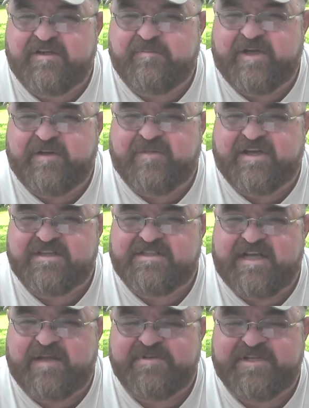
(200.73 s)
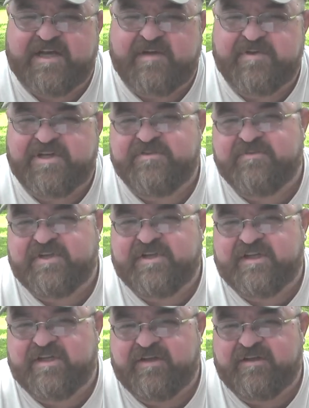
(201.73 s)
made by Samsonite, but it's
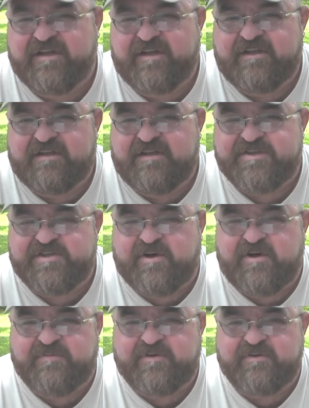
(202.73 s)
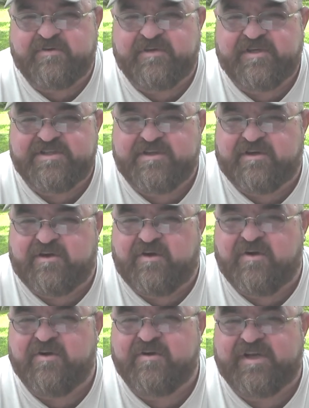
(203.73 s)
really a softer, it's not a
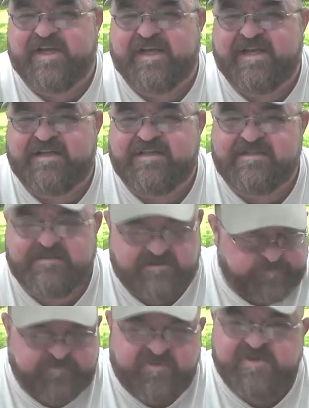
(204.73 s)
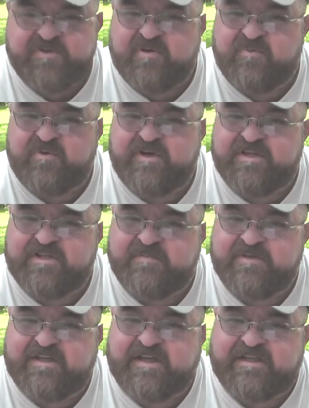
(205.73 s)
hard case. So I wanted
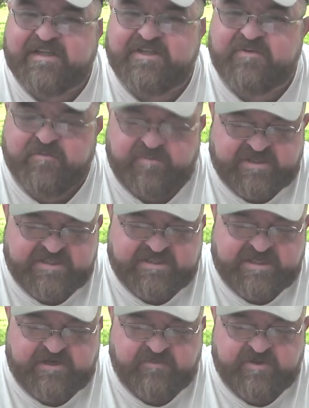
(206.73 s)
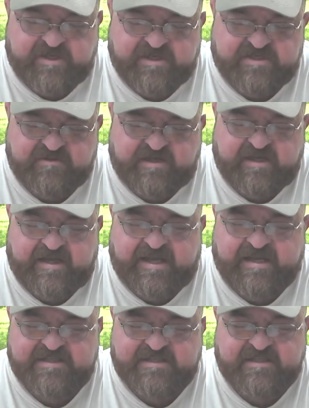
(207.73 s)
something like this to replace it anyway, so I
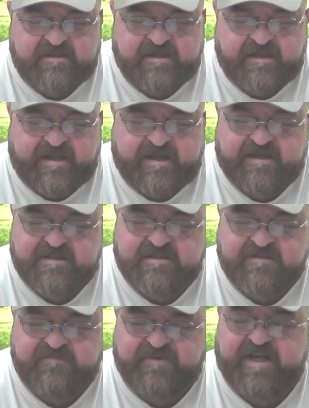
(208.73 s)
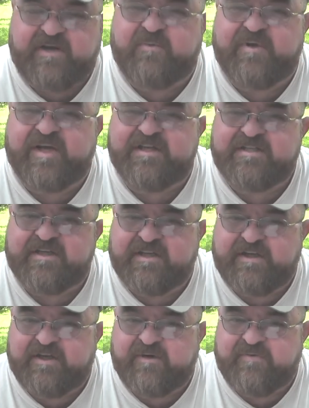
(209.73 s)
asked Alex of
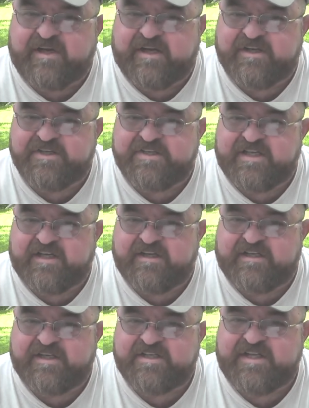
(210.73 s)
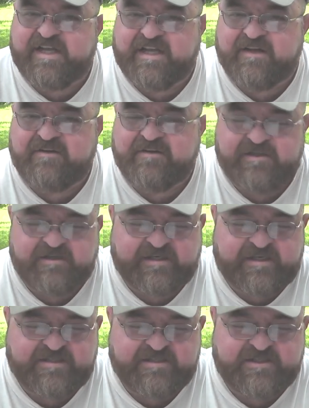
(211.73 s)
VanQuest, you know, if I could just get a discount,
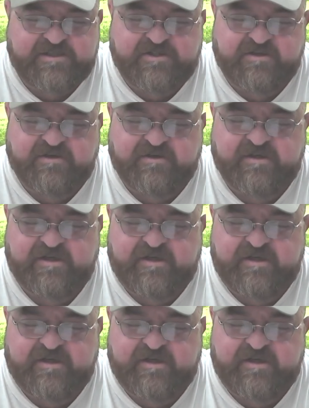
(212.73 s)
and he said, sure.